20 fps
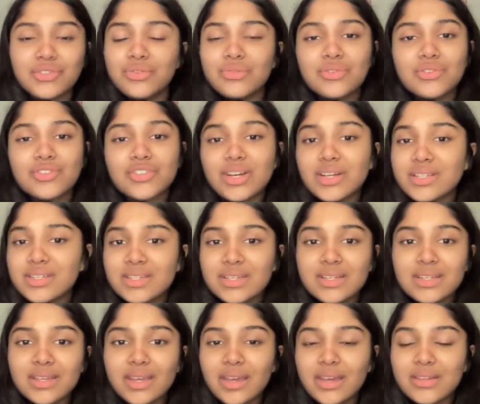just
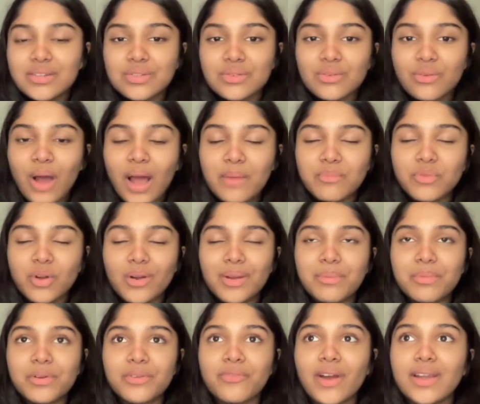in case I'm not
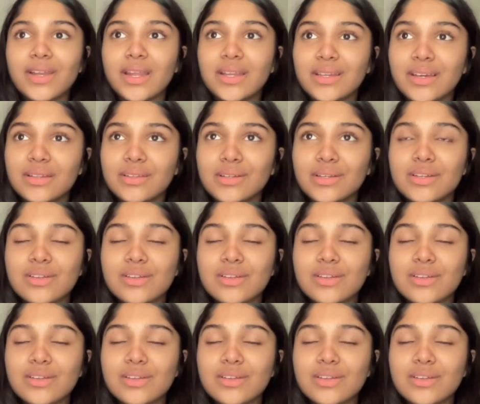able to find any other